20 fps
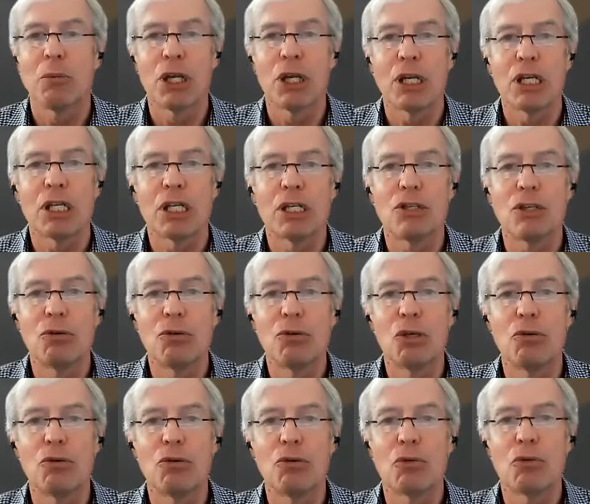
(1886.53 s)
but until
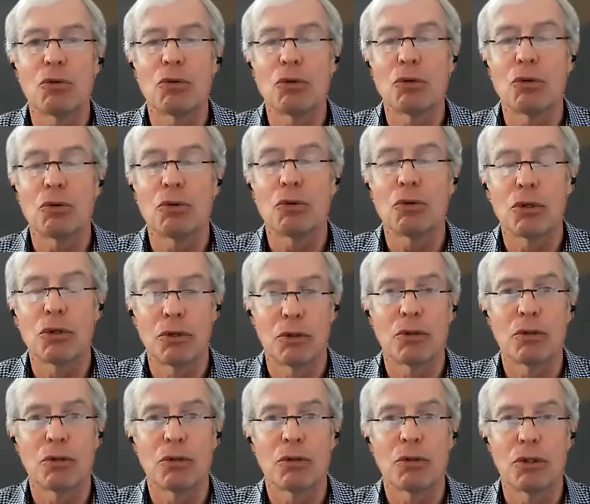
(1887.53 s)

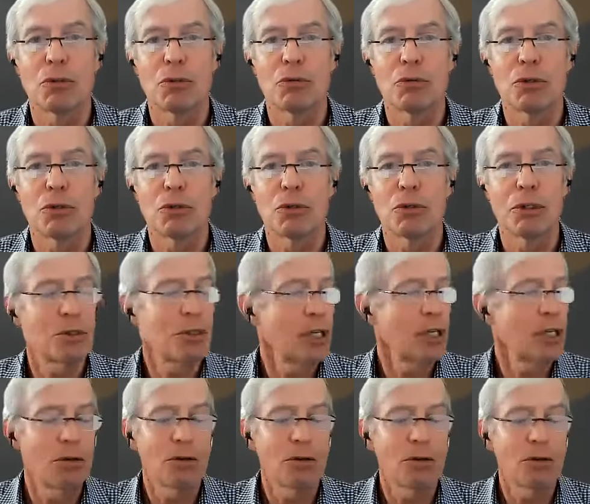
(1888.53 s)
to what Mike was
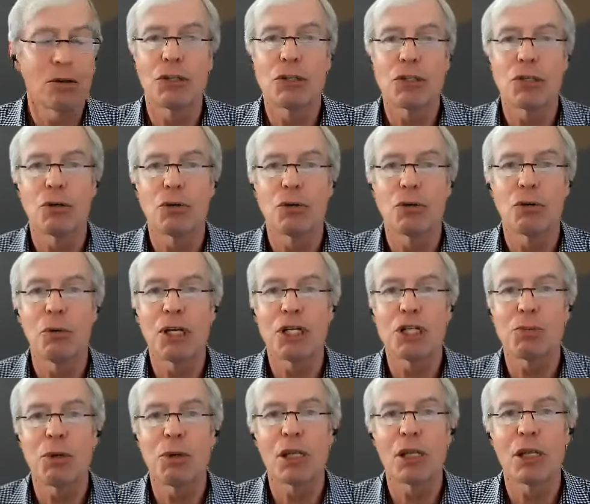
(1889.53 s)
saying earlier is, we want
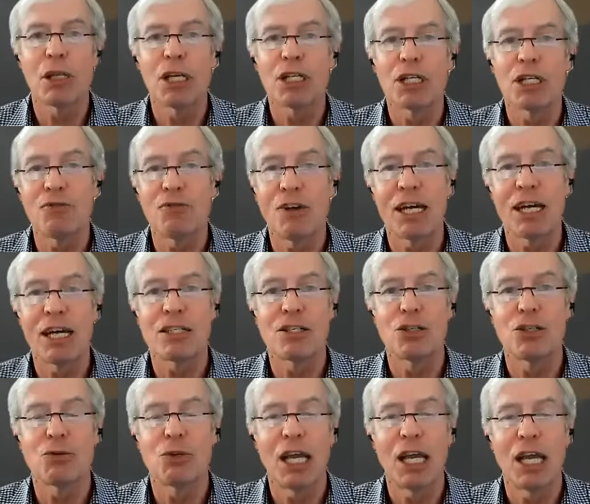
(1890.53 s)
to spend the money as fast
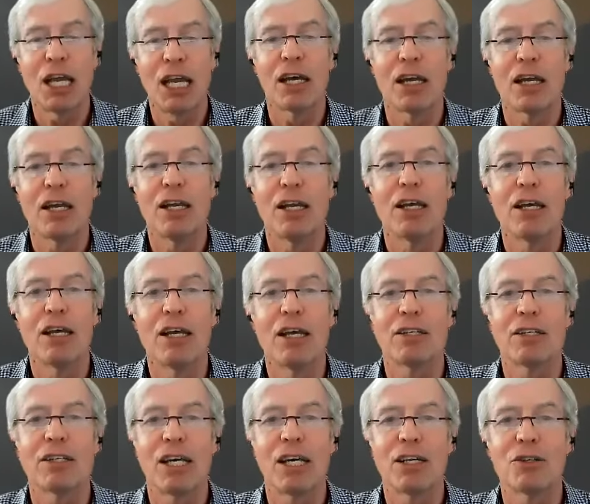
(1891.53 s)
as you can
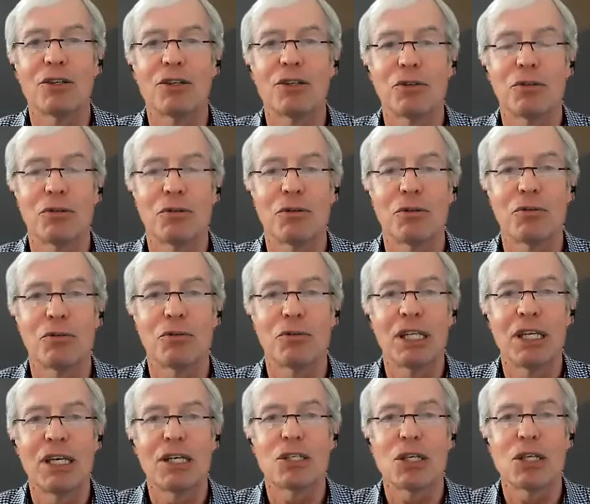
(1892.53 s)
to get to the
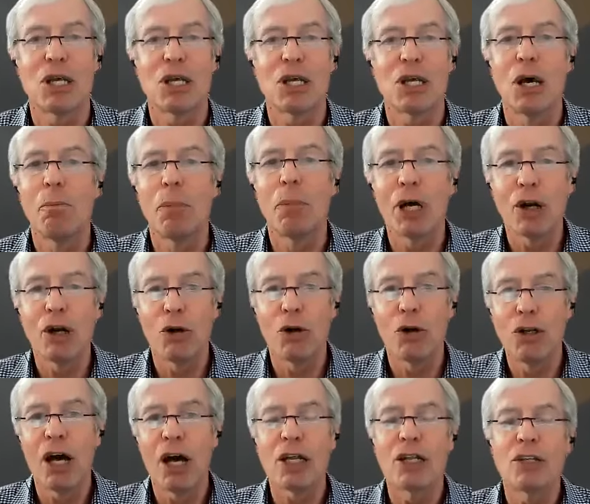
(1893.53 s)
right things, but
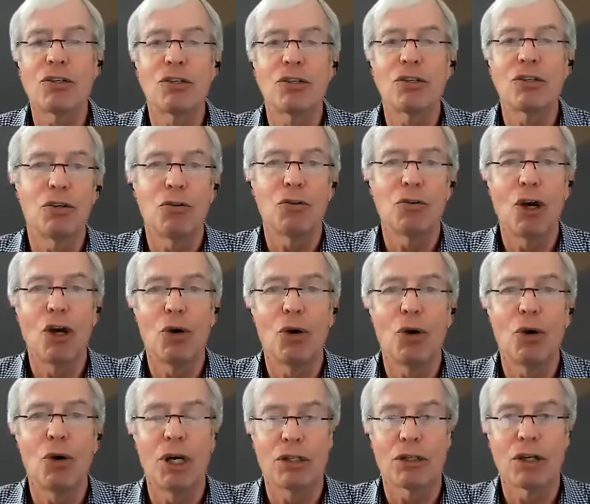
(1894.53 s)
not until you know
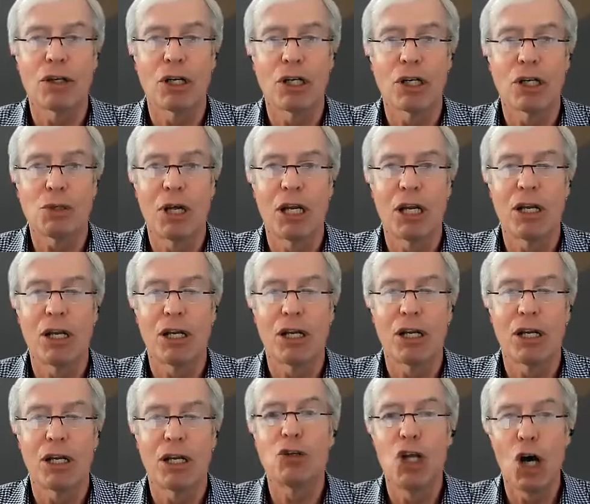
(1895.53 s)
what you're going to spend it on.
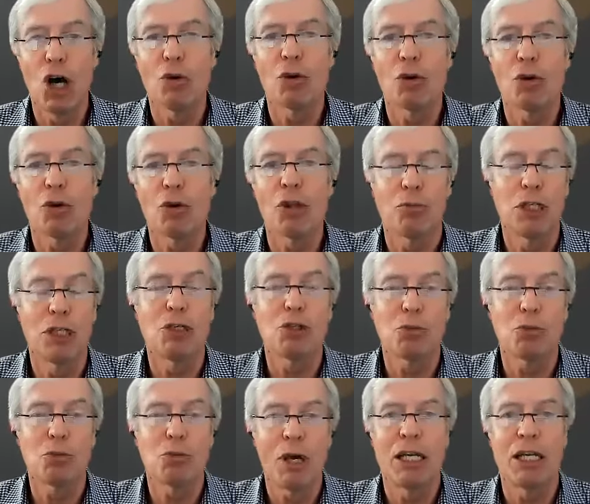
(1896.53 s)
You know that when you
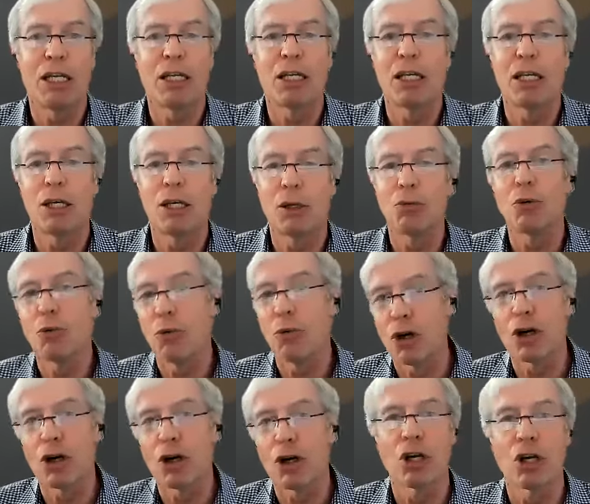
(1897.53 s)
spend it, it will
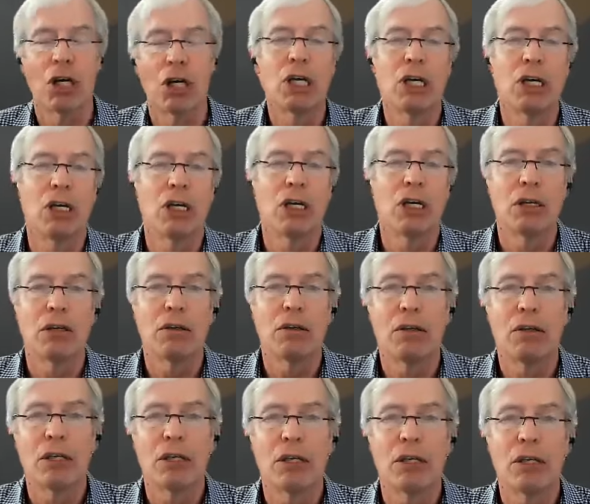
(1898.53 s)
work,
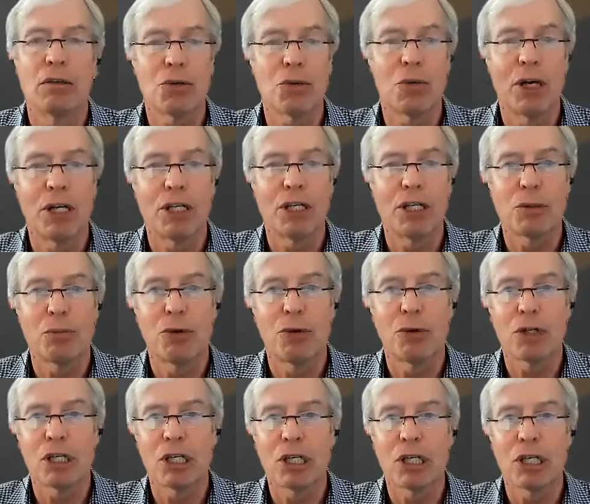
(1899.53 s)
and that's why it's
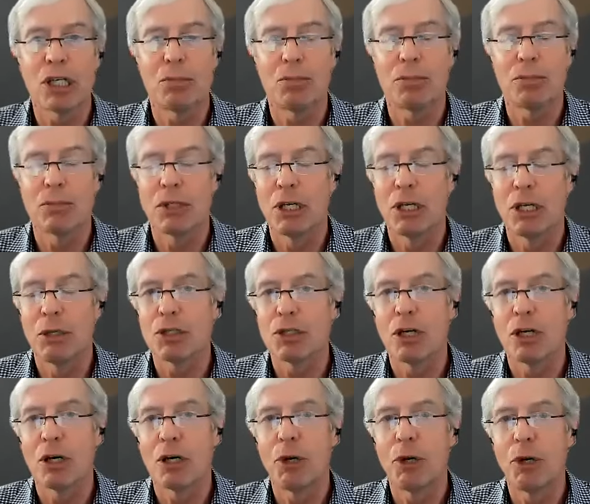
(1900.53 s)
important to keep a
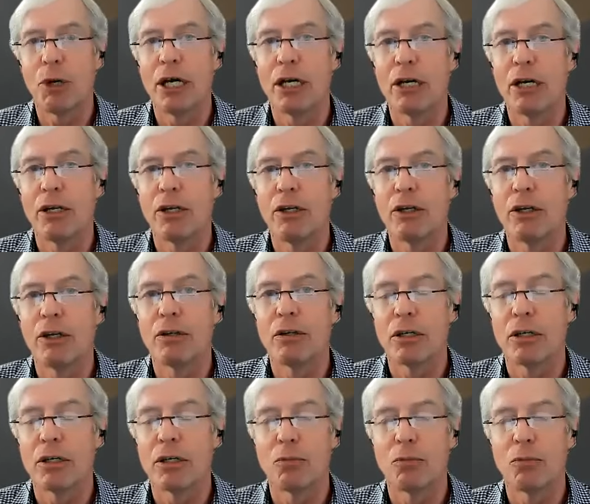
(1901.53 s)
sharp eye
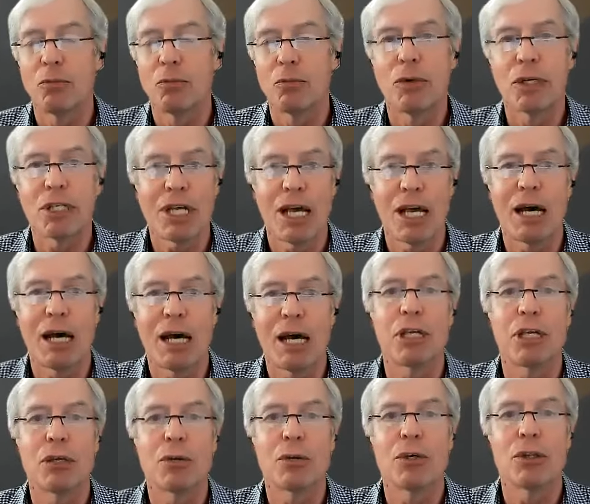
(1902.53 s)
on what's
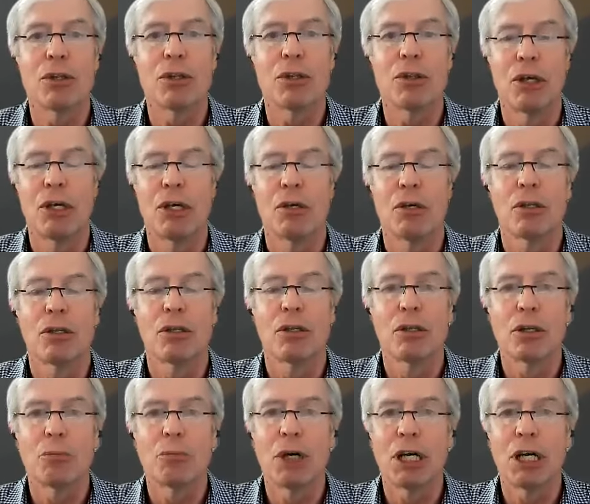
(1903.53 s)
happening with
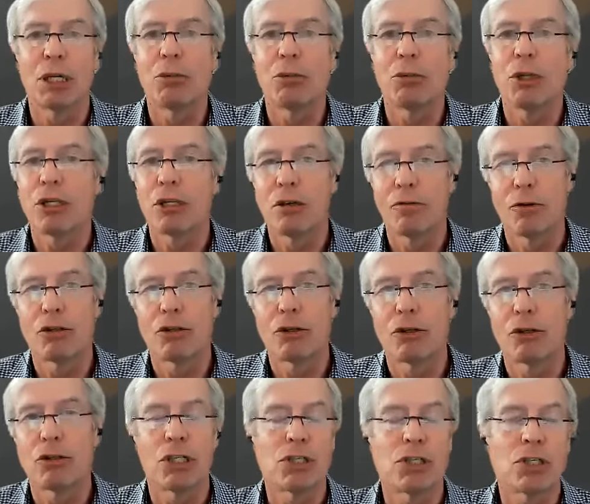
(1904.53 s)
pipeline
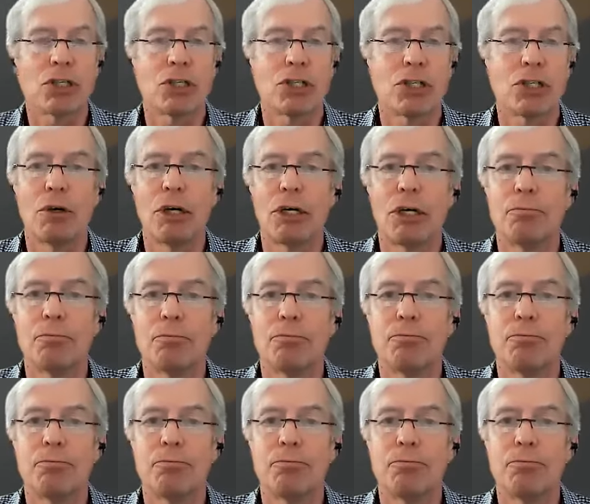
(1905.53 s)
conversions and so on.